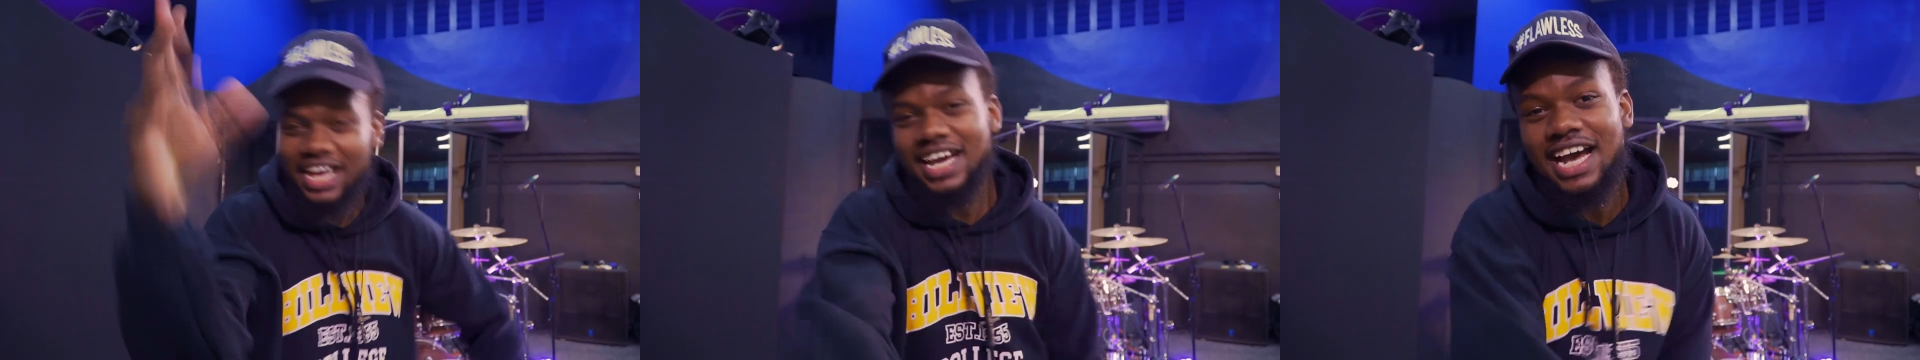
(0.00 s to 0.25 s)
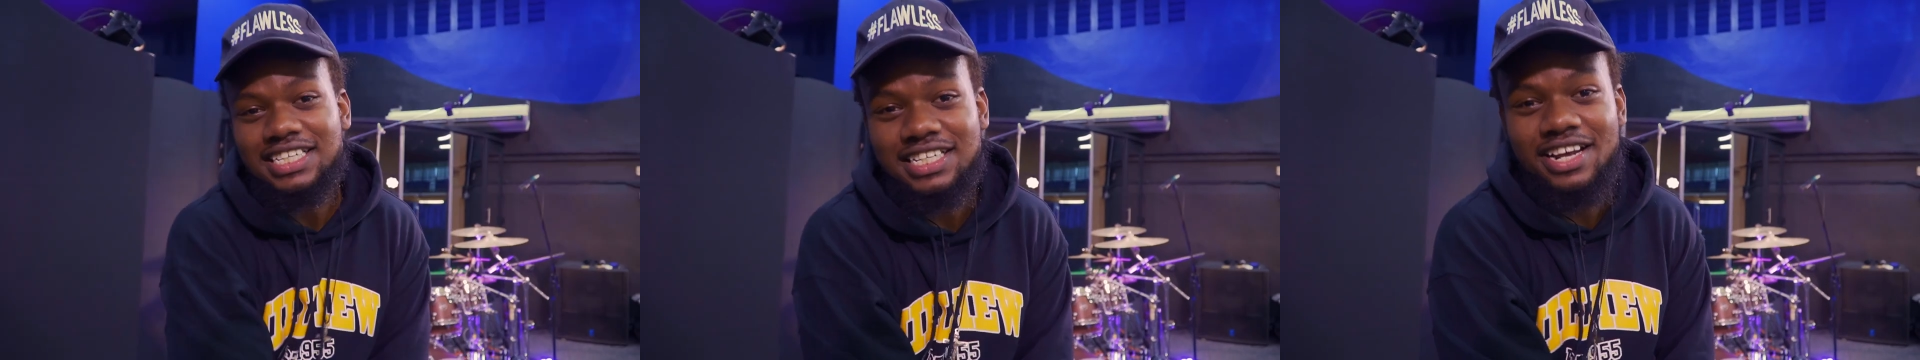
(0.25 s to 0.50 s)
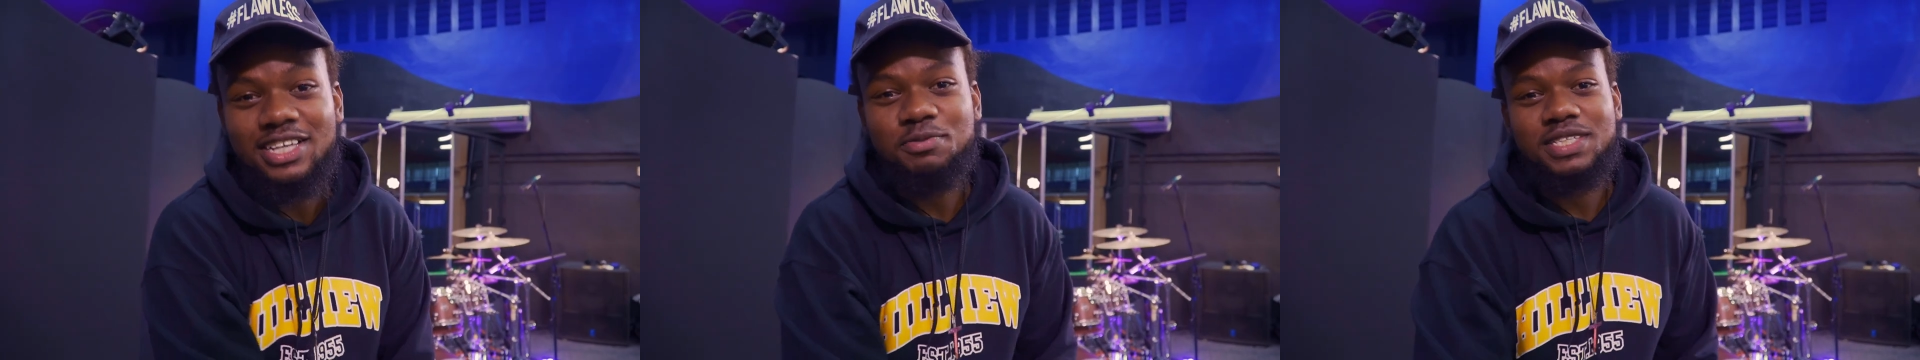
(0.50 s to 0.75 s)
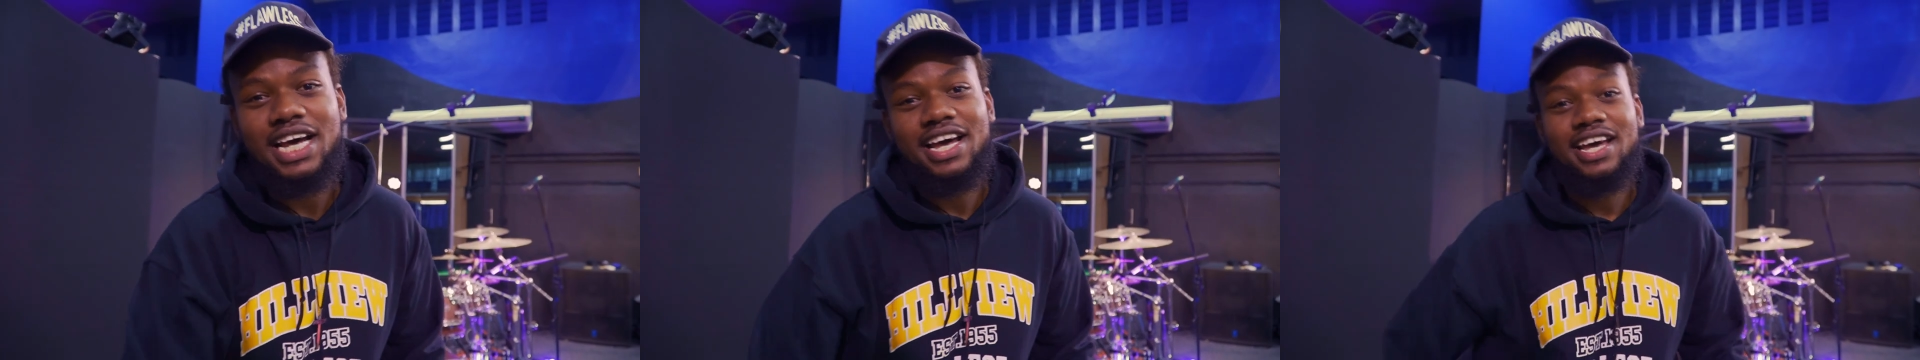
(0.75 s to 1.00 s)
guys, Lyrics
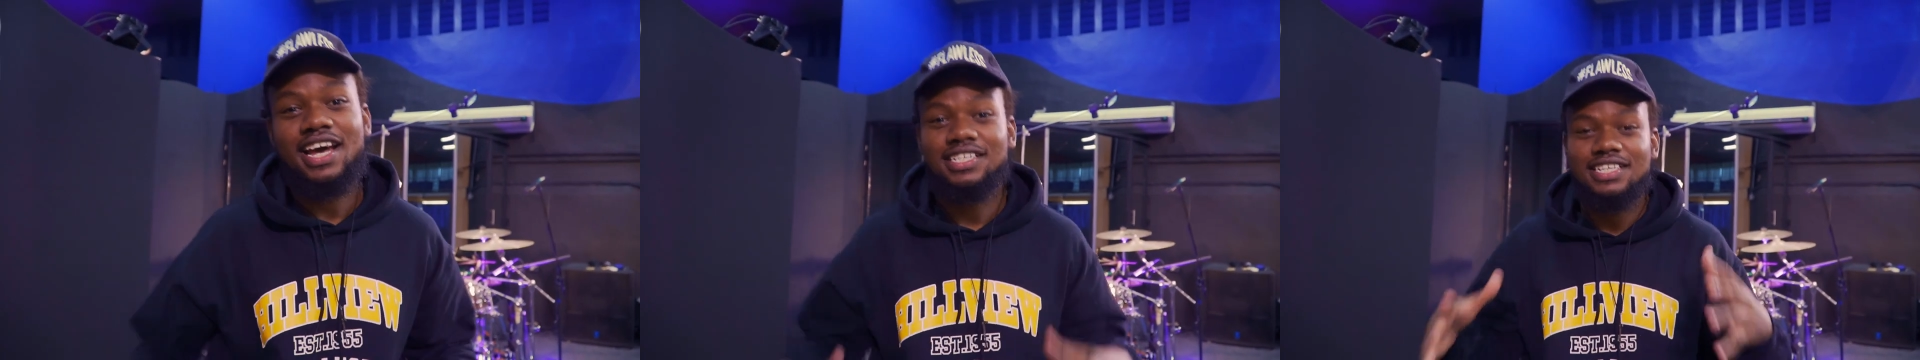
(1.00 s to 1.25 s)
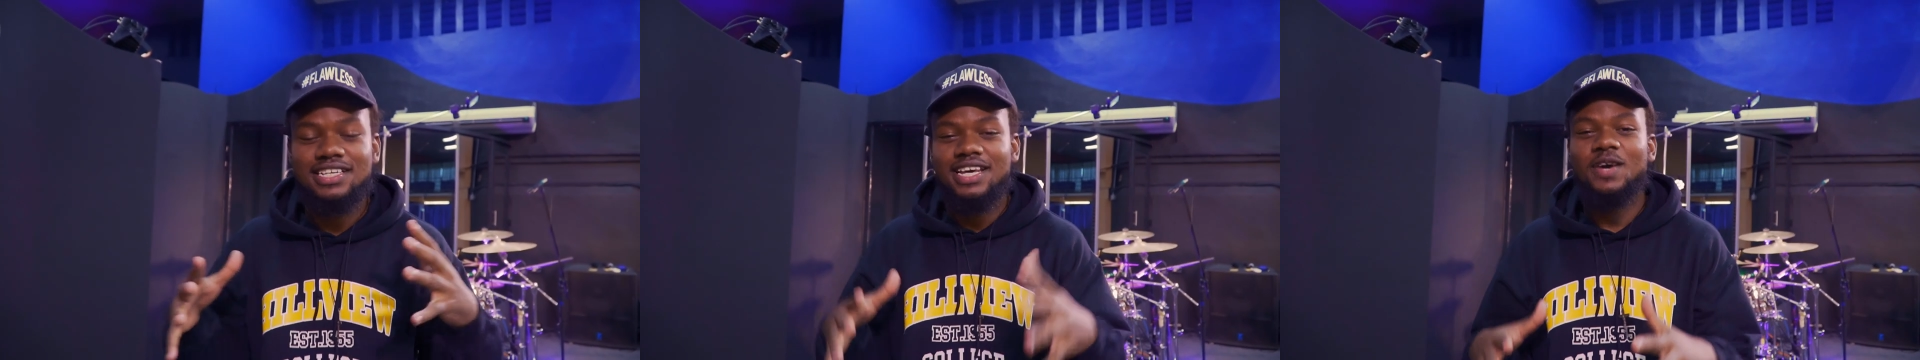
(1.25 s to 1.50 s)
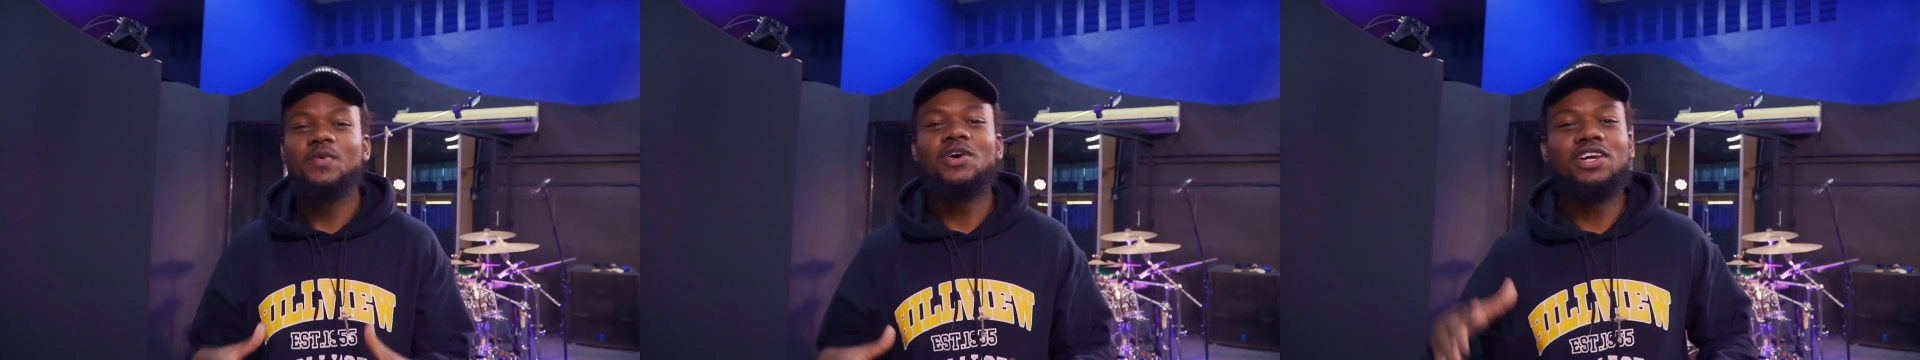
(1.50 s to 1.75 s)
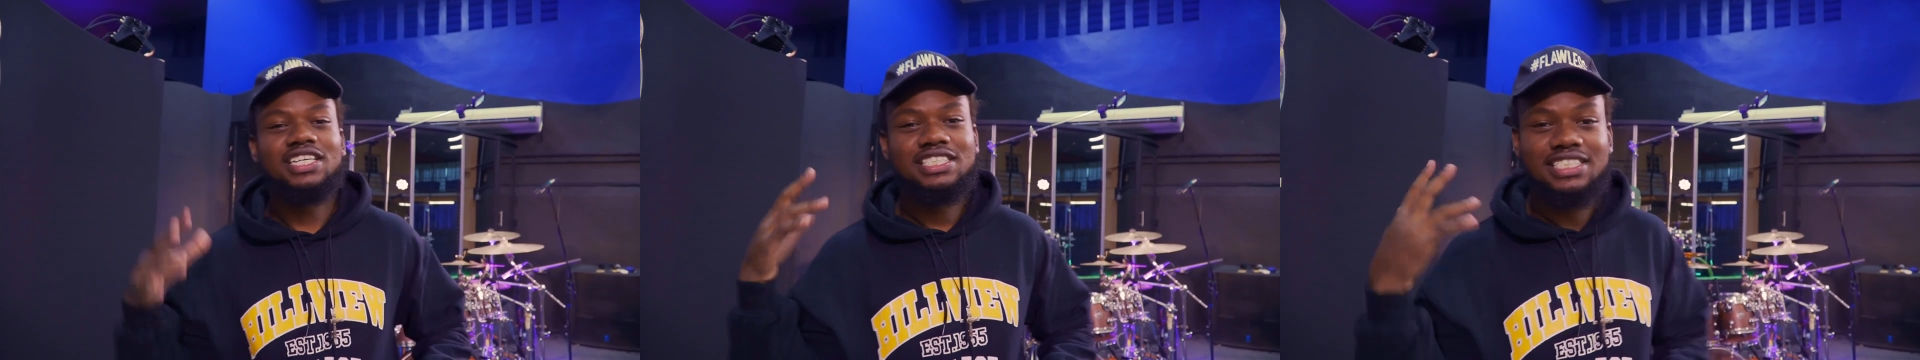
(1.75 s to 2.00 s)
Messiah here, and today we
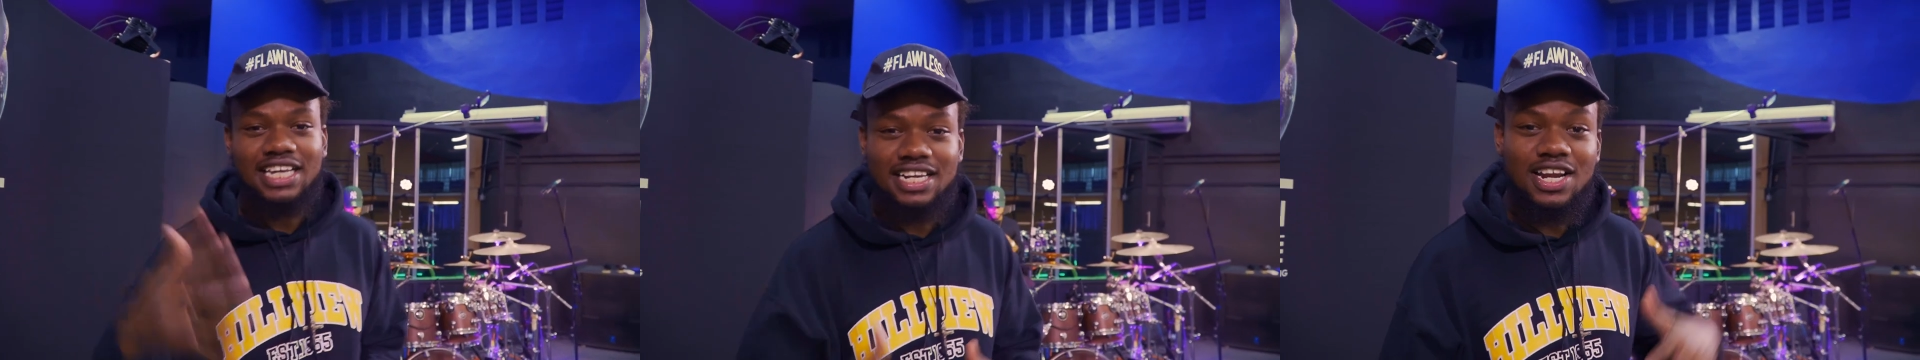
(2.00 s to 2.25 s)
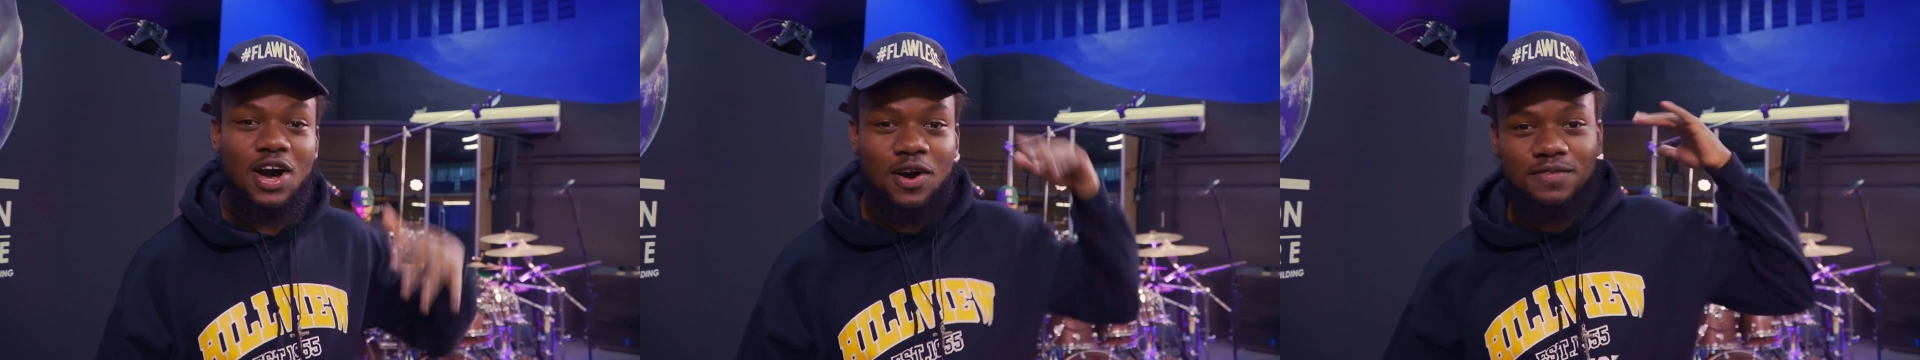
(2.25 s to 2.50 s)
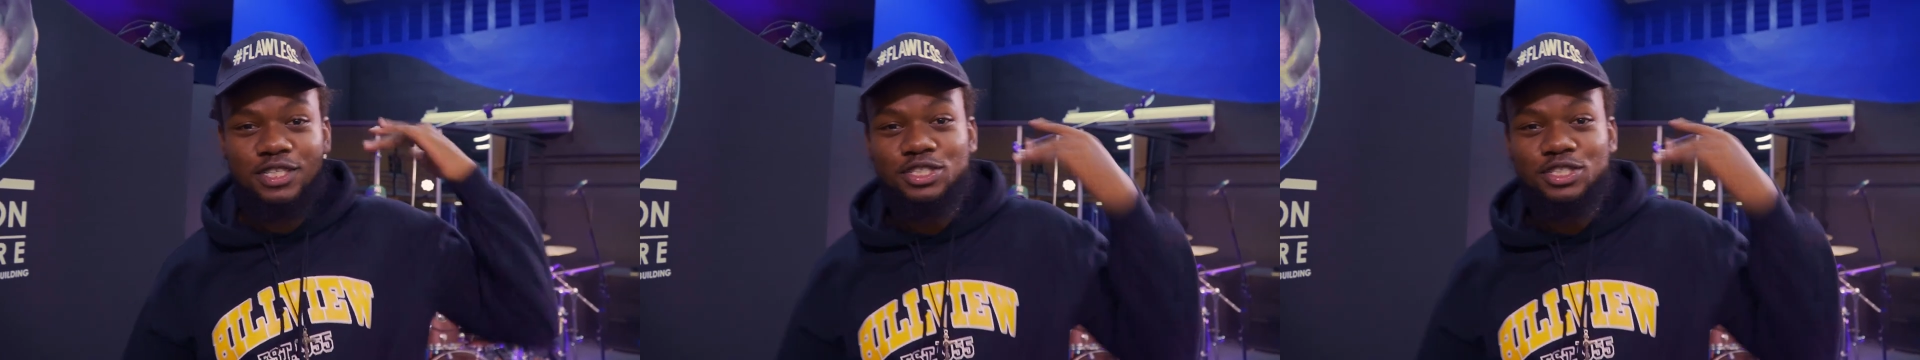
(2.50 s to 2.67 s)
on the set of the